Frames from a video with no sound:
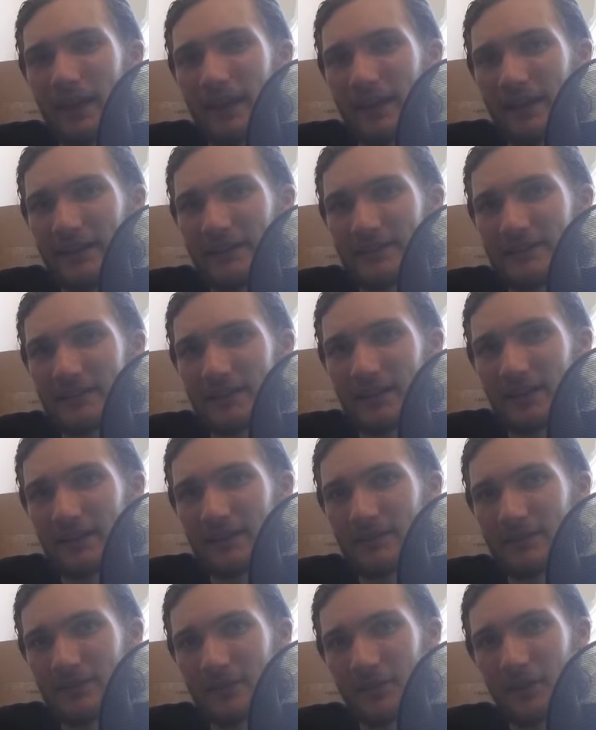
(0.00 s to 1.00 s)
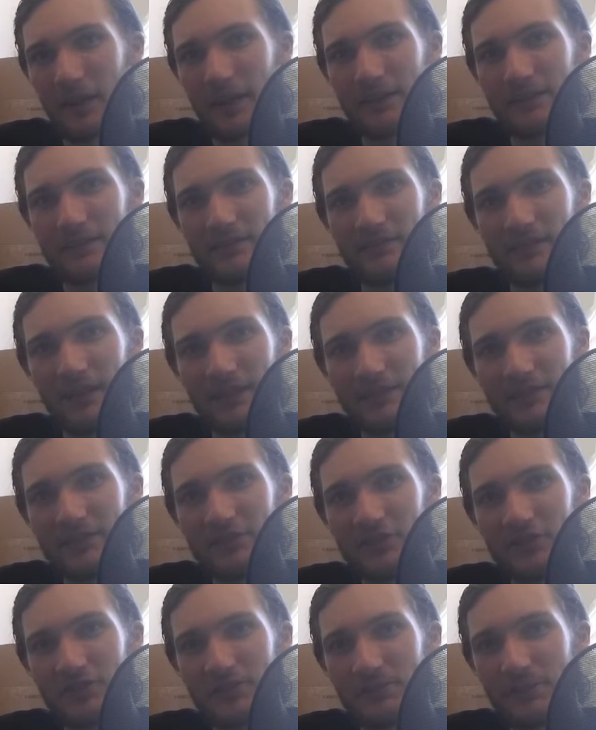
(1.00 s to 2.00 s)
And, I did
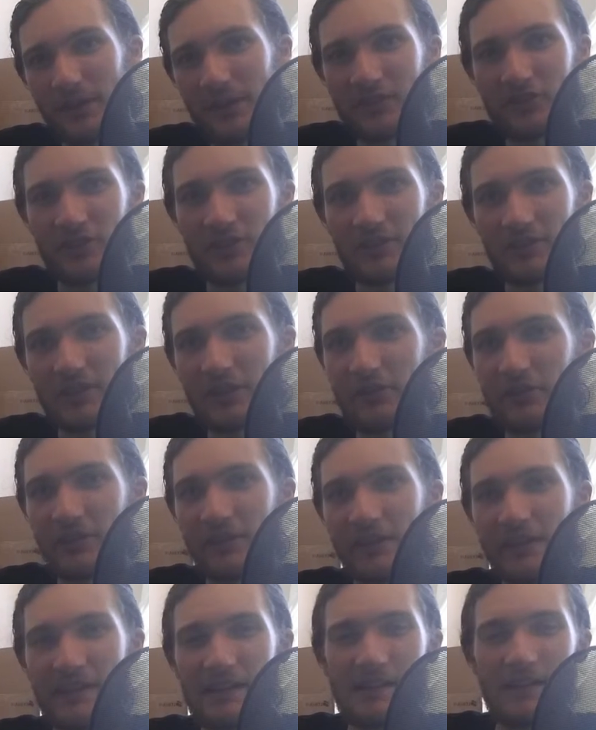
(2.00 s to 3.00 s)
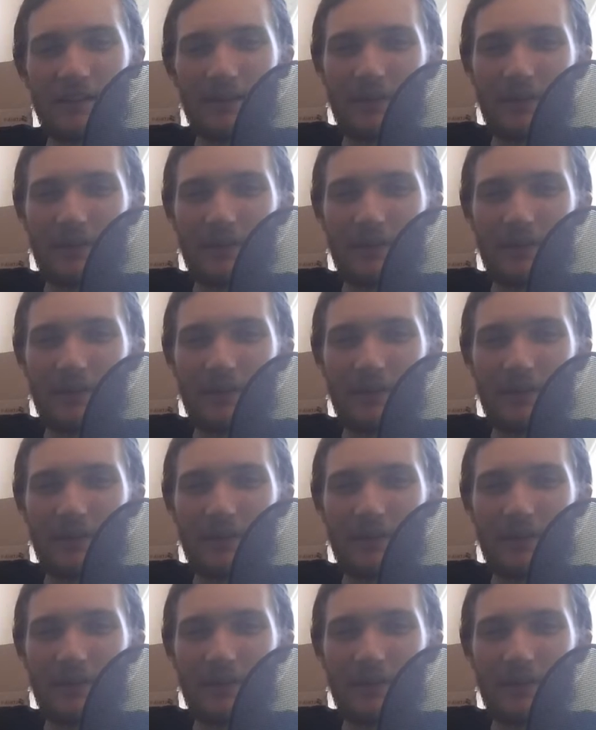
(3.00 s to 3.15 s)
just mention Unity.